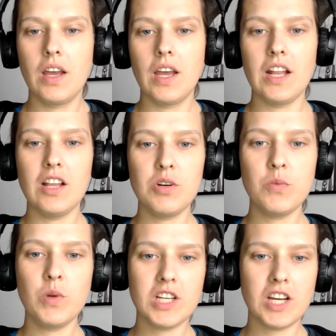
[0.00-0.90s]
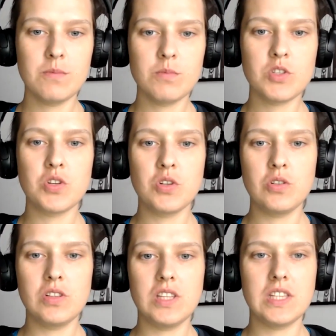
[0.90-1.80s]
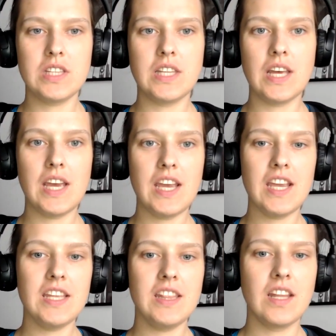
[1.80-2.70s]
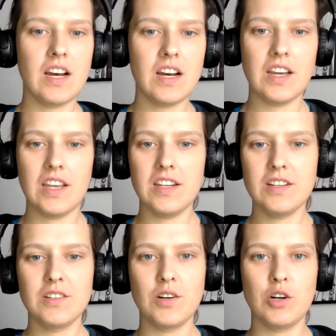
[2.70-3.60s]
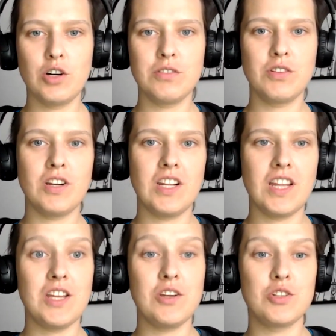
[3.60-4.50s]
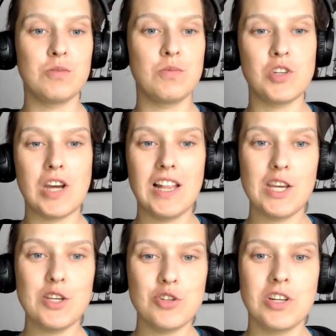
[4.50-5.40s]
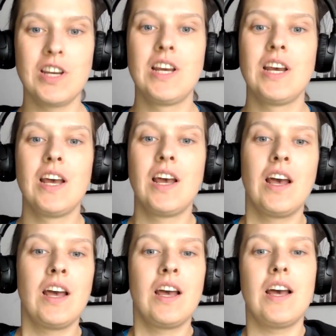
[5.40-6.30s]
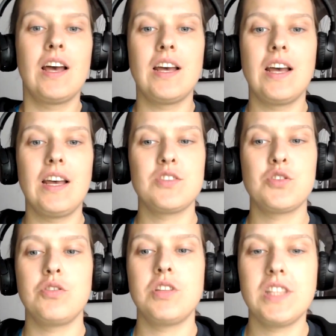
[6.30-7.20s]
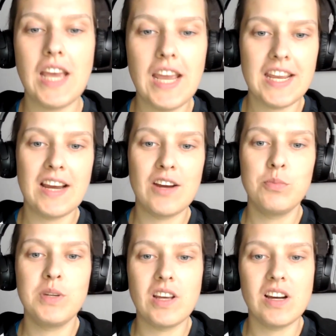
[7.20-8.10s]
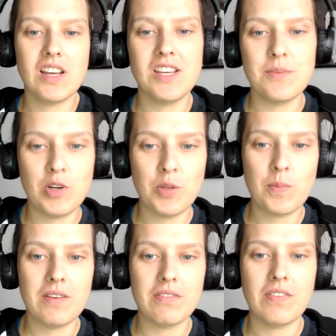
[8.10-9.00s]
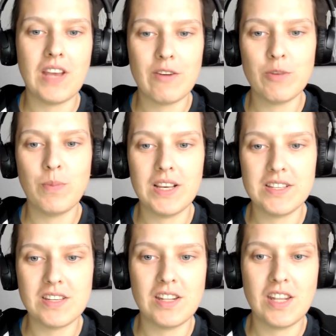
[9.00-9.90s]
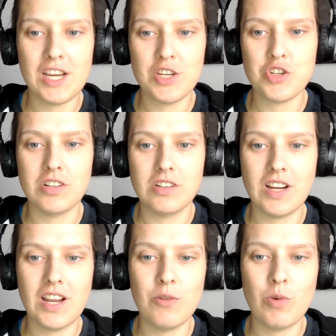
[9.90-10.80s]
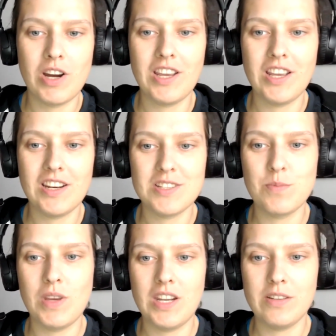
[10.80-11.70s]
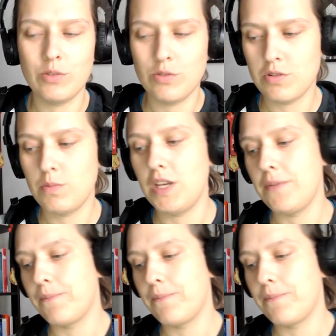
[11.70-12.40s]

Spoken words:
Hello and welcome to day 9 of 30-day YouTube challenge. Today I will be talking about my favorite place in nature and why it is meaningful to me.